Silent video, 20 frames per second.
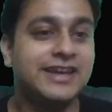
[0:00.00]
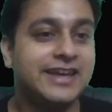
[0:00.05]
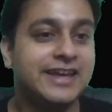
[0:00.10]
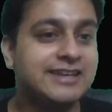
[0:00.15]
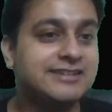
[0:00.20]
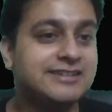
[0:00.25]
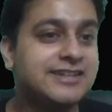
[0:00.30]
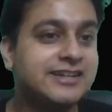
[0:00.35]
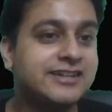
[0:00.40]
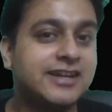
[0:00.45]

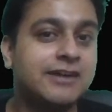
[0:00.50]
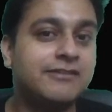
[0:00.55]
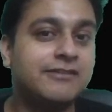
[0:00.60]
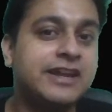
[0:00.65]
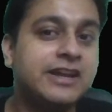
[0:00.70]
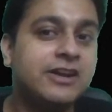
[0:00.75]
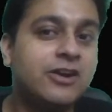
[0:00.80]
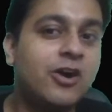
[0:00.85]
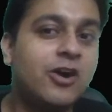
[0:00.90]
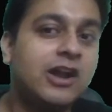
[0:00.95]
Is it
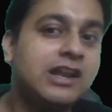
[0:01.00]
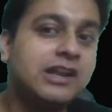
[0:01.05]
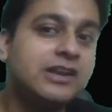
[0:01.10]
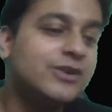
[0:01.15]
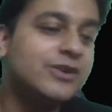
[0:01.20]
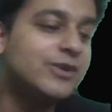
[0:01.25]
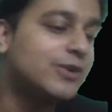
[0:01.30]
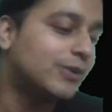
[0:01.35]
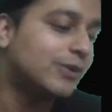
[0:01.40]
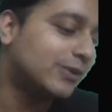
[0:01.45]
covering all?
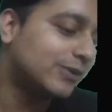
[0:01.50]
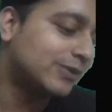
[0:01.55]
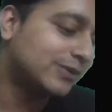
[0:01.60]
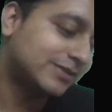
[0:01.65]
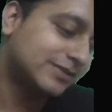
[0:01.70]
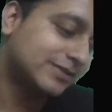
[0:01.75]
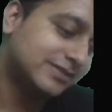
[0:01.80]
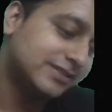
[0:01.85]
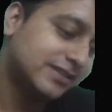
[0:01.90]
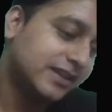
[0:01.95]
No,
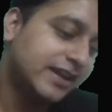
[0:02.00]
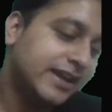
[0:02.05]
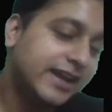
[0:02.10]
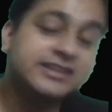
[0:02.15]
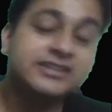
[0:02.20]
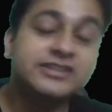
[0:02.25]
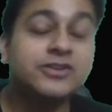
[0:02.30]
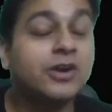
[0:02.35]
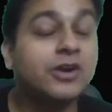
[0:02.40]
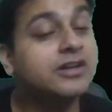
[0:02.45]

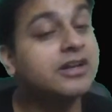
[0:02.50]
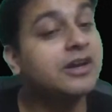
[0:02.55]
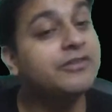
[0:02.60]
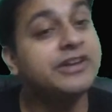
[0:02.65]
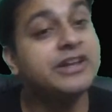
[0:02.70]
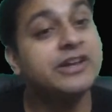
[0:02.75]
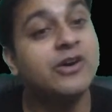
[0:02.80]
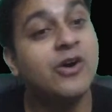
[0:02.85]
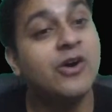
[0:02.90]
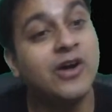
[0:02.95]
it's not
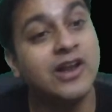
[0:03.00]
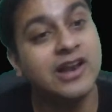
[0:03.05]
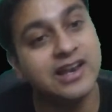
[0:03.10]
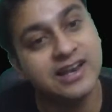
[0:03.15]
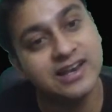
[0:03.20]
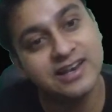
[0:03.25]
covering all.